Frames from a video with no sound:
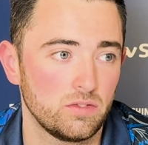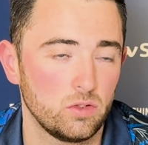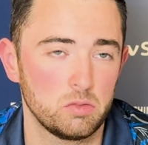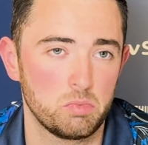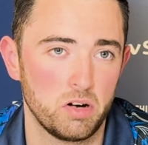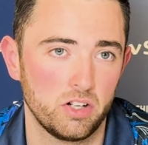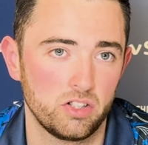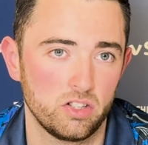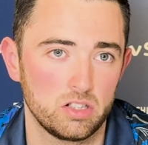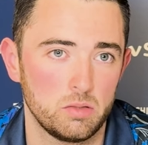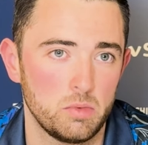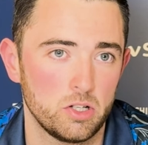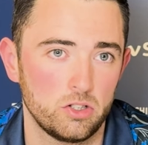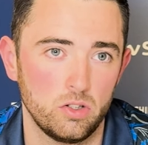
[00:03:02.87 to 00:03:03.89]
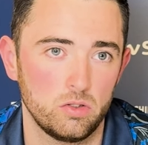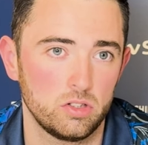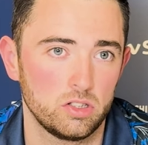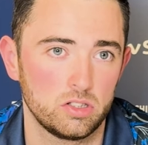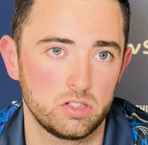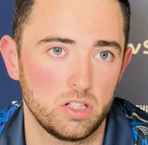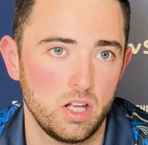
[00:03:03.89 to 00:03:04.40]
of all the pressures on my
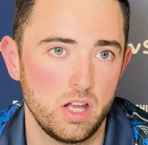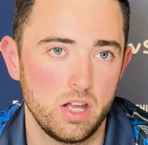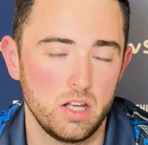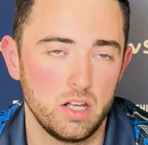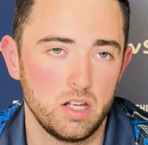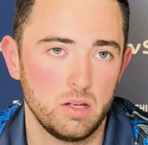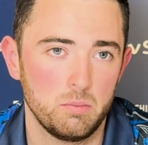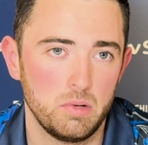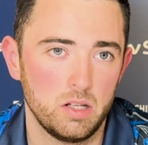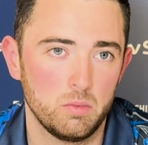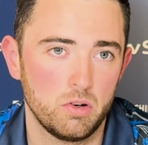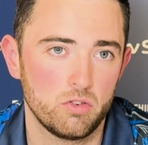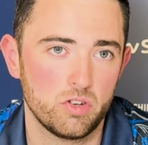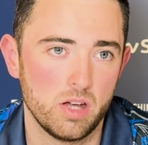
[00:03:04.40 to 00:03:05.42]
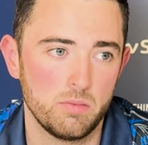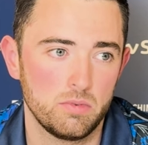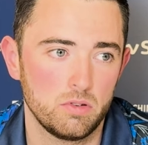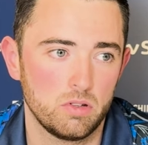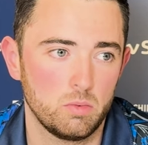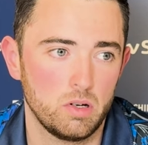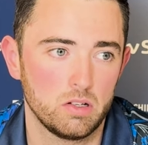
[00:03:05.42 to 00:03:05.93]
shoulders, being the world champion
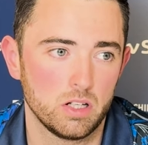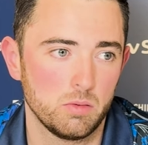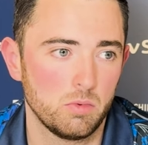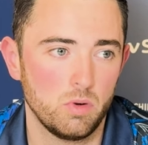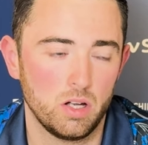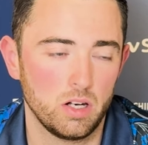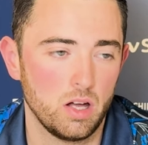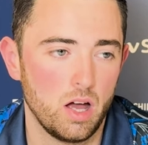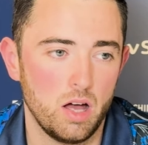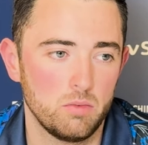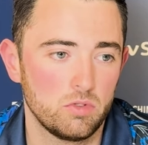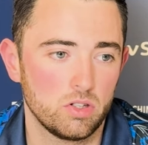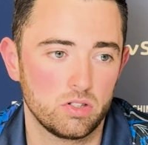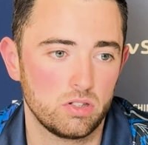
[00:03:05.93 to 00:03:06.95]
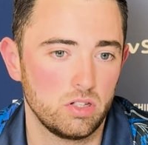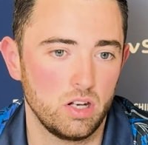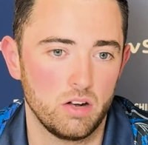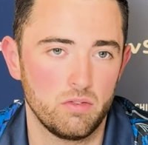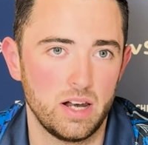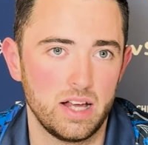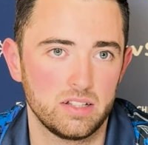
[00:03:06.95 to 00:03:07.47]
or the world number one. I'm just, you know,
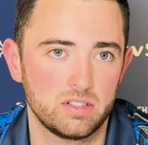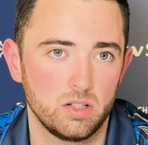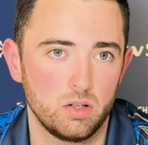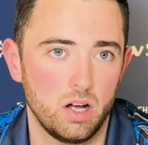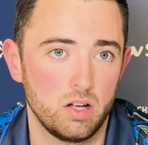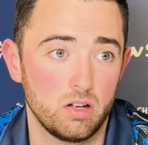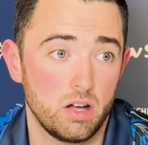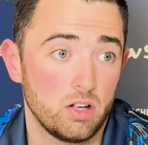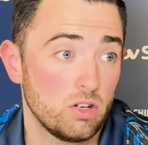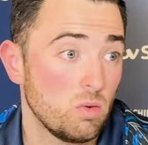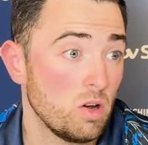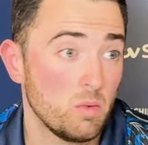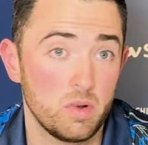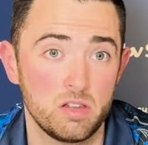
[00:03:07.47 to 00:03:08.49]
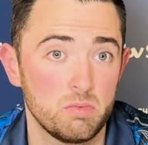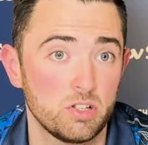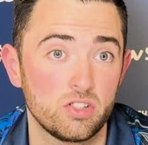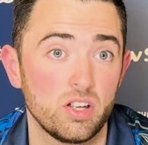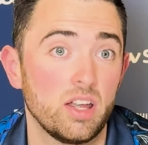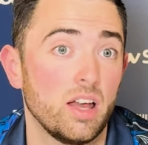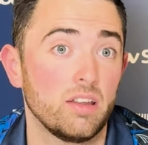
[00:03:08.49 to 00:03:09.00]
relaxed. I just want to win as much as
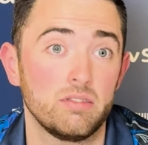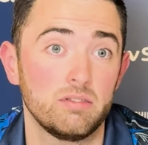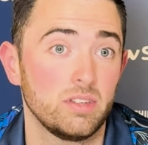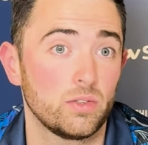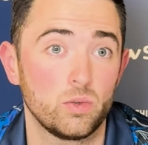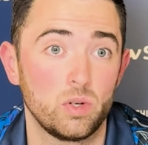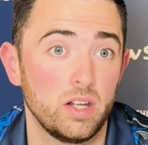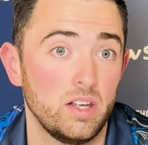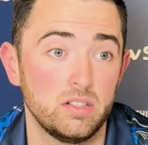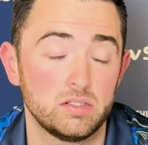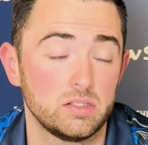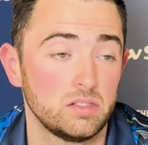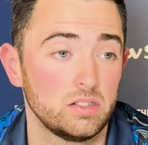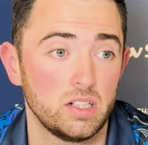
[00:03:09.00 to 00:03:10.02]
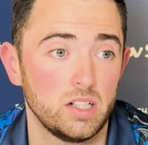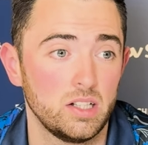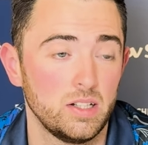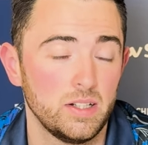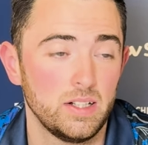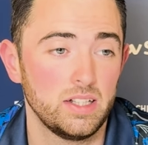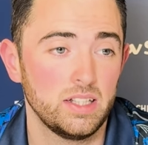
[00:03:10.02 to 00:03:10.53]
I can. That's all it is. And
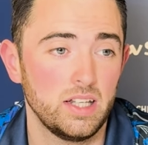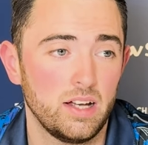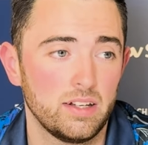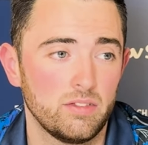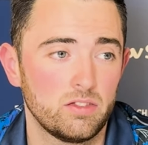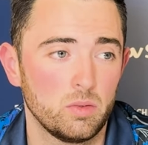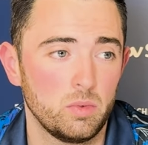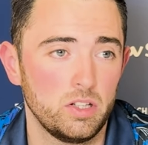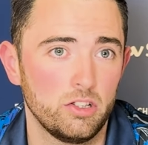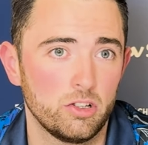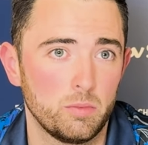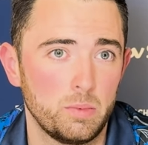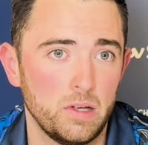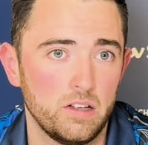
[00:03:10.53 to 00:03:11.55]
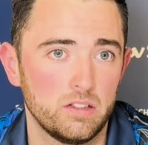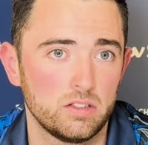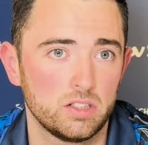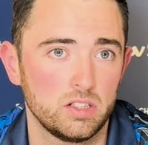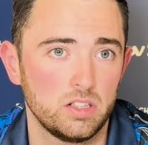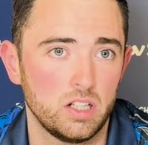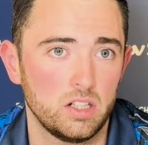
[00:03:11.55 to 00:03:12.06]
I'd love to win the Europeans
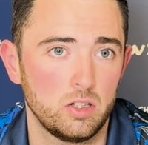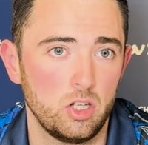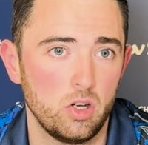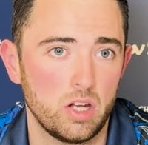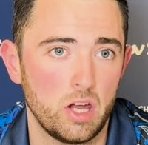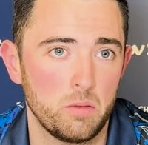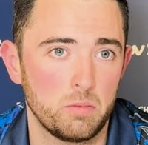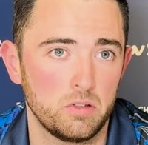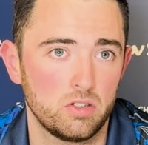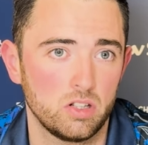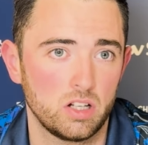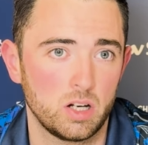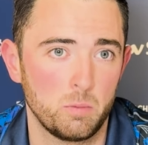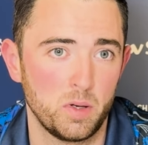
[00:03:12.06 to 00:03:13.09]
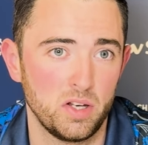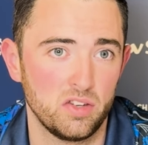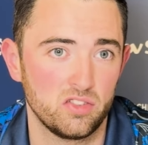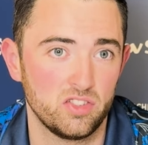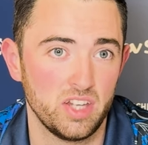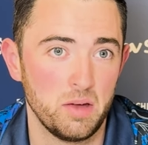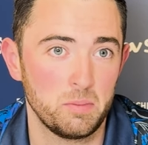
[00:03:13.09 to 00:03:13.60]
and the UK Open to complete the
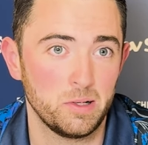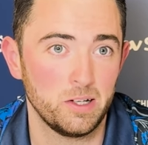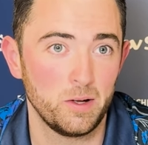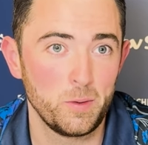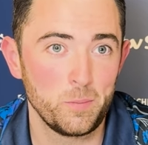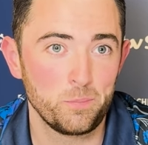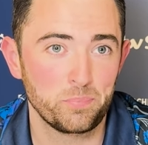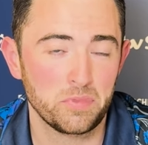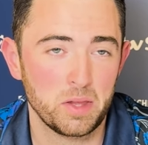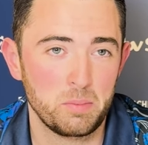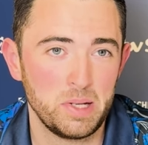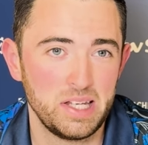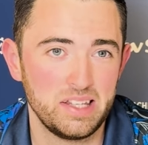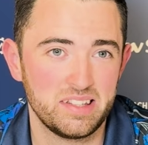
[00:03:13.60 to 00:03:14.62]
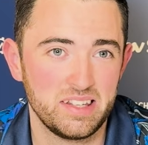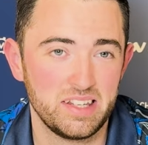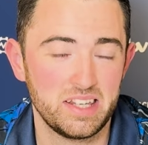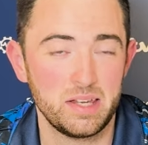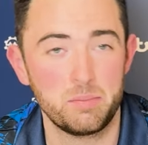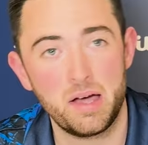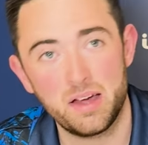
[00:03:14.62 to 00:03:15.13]
set, but PDC
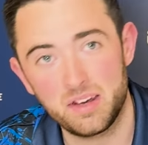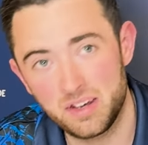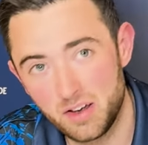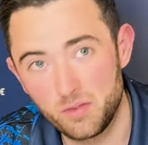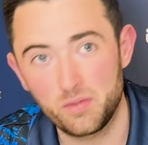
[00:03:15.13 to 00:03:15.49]
keep adding